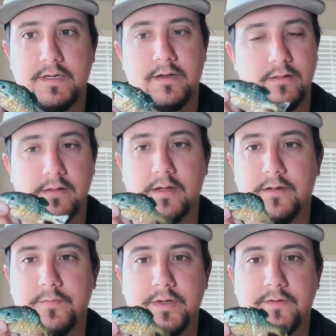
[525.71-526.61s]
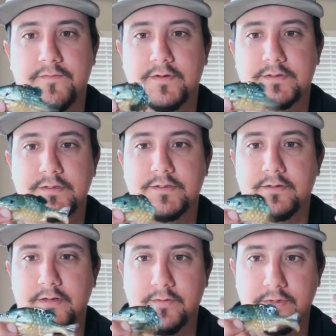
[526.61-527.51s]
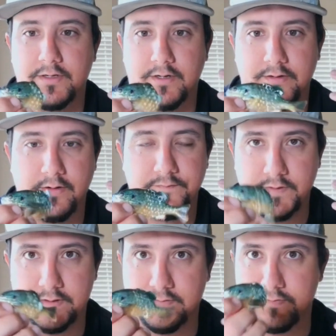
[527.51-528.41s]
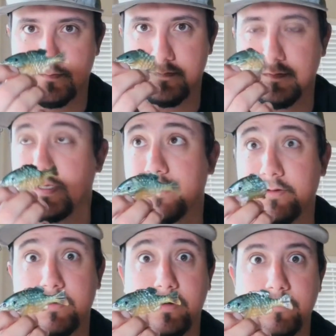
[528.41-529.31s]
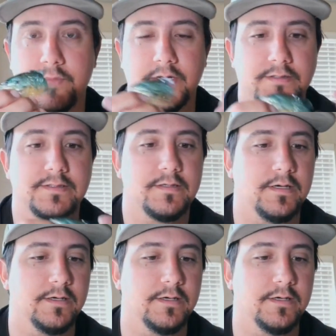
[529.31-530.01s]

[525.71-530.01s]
and a lot of big fish this year are going to be caught off this gilly on beds.